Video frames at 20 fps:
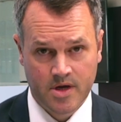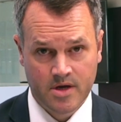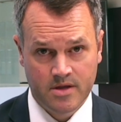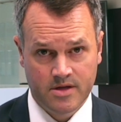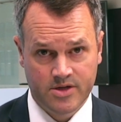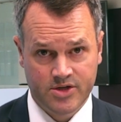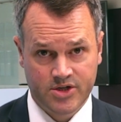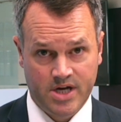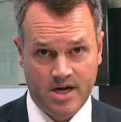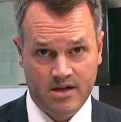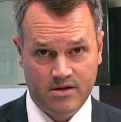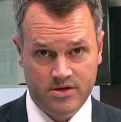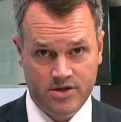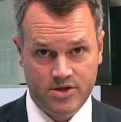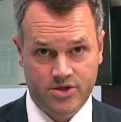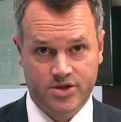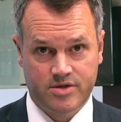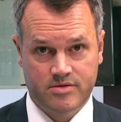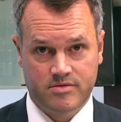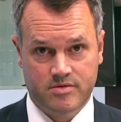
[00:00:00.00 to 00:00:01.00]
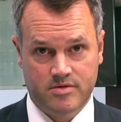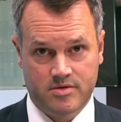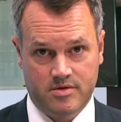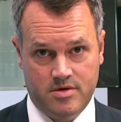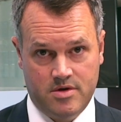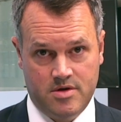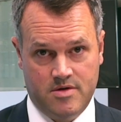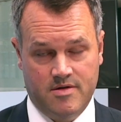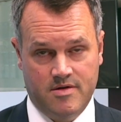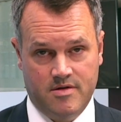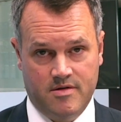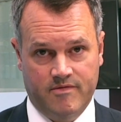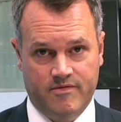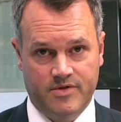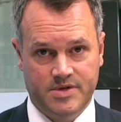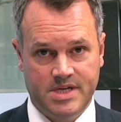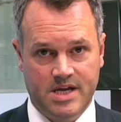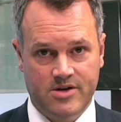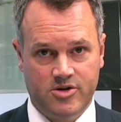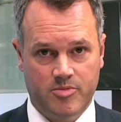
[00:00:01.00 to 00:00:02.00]
The challenge for
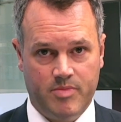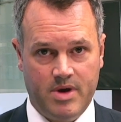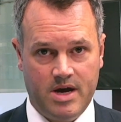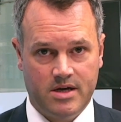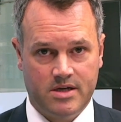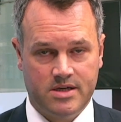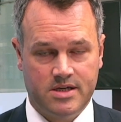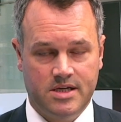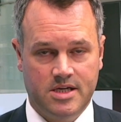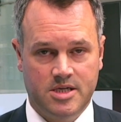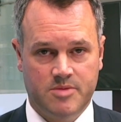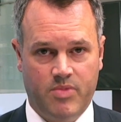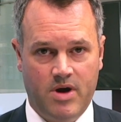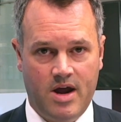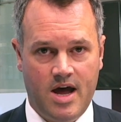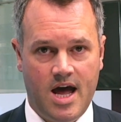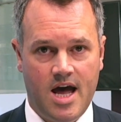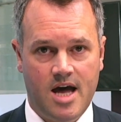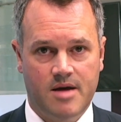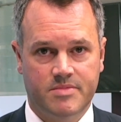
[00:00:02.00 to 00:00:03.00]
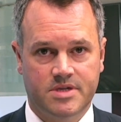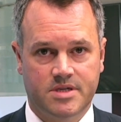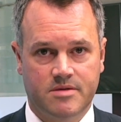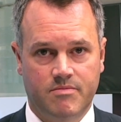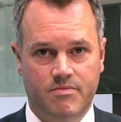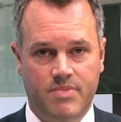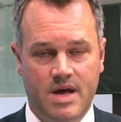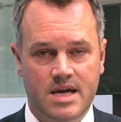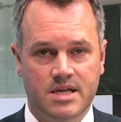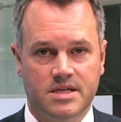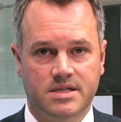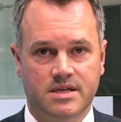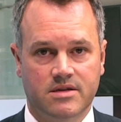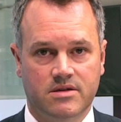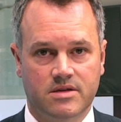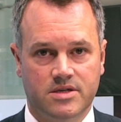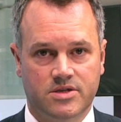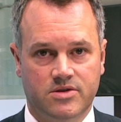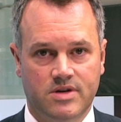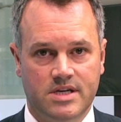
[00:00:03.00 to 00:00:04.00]
central banks is perhaps best
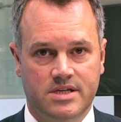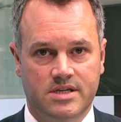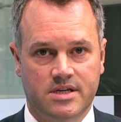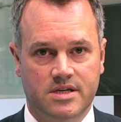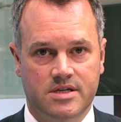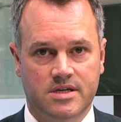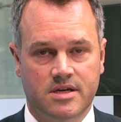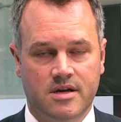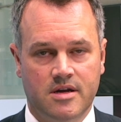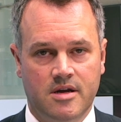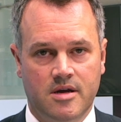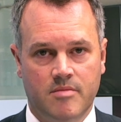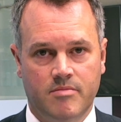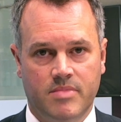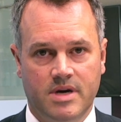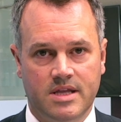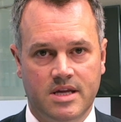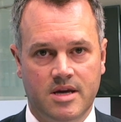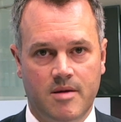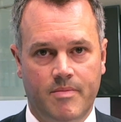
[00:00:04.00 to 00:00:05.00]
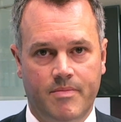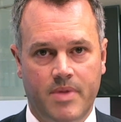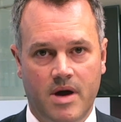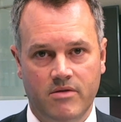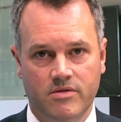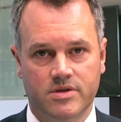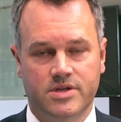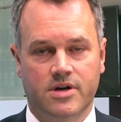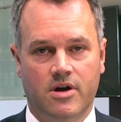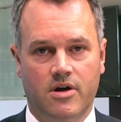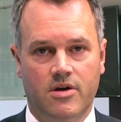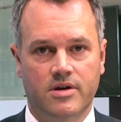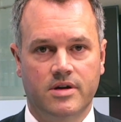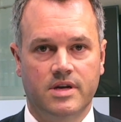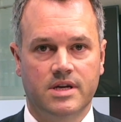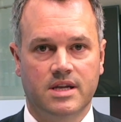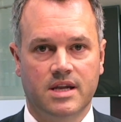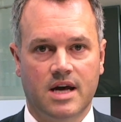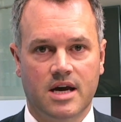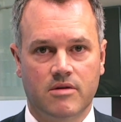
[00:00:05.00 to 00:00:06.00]
illustrated by the about turn
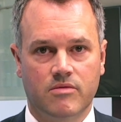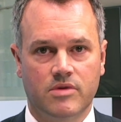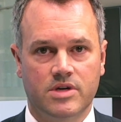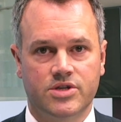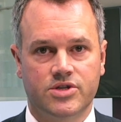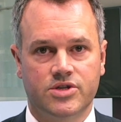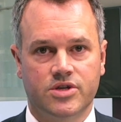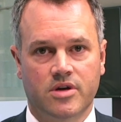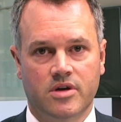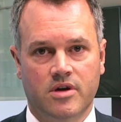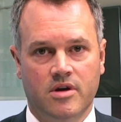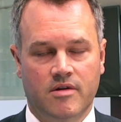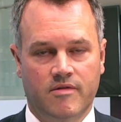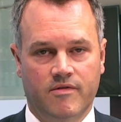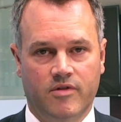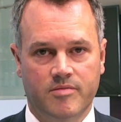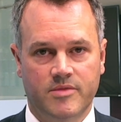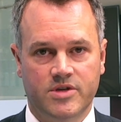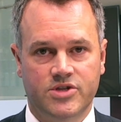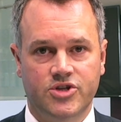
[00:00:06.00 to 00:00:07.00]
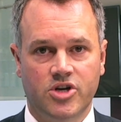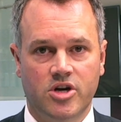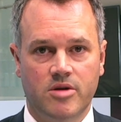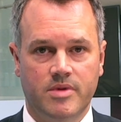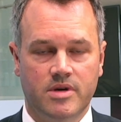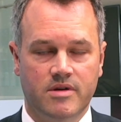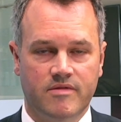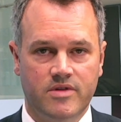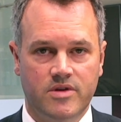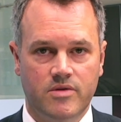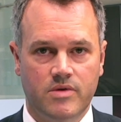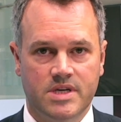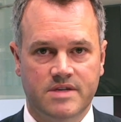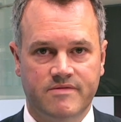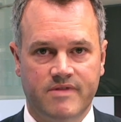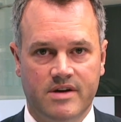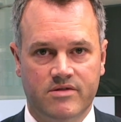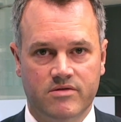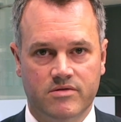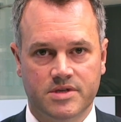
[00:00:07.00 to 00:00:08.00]
in language from the chairman of the US
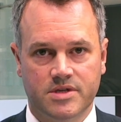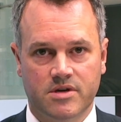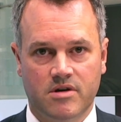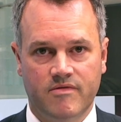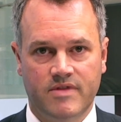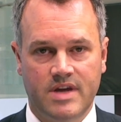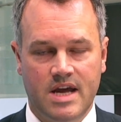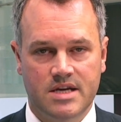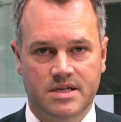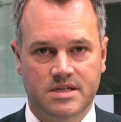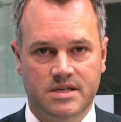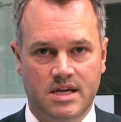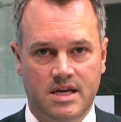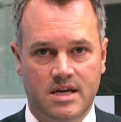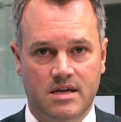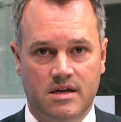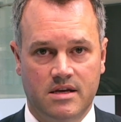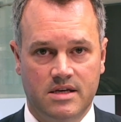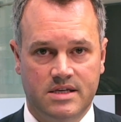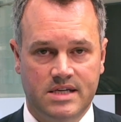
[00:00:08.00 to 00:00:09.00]
Federal Reserve yesterday in